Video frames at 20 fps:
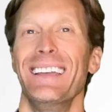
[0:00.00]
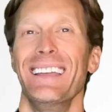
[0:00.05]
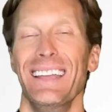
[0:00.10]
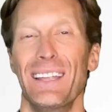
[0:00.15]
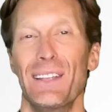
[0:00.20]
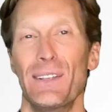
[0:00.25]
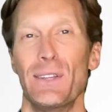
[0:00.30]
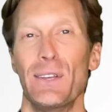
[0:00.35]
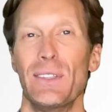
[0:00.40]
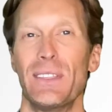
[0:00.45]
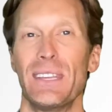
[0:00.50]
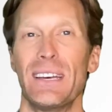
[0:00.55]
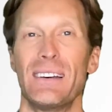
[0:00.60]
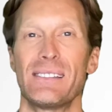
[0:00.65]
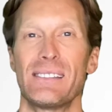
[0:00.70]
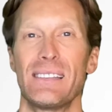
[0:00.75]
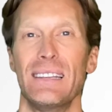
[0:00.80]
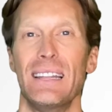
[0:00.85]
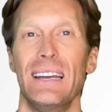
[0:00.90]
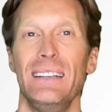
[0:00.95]
In
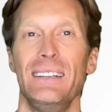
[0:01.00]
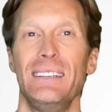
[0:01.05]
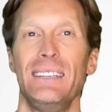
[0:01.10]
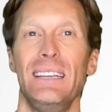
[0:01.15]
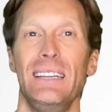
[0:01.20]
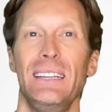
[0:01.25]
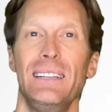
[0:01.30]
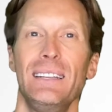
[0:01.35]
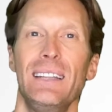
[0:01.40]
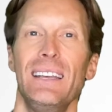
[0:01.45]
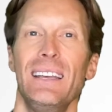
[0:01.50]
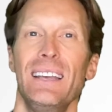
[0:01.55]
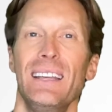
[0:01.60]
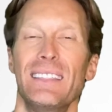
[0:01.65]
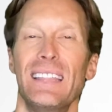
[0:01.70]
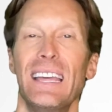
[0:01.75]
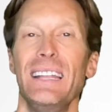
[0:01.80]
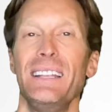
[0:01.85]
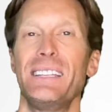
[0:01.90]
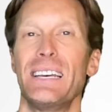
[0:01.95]
2019,
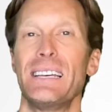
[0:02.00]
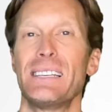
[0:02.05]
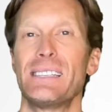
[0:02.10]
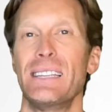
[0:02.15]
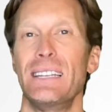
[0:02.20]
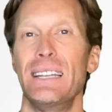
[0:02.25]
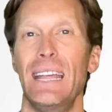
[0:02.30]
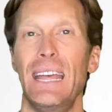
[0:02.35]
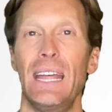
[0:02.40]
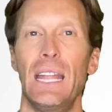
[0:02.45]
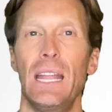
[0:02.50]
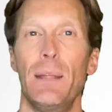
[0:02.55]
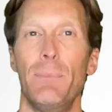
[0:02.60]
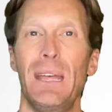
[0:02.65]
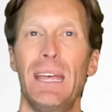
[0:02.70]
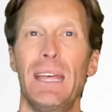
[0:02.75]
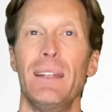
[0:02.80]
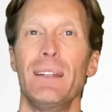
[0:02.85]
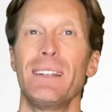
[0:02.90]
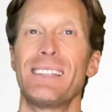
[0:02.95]
they tested
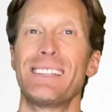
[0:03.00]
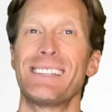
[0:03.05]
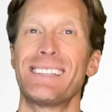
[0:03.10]
NMN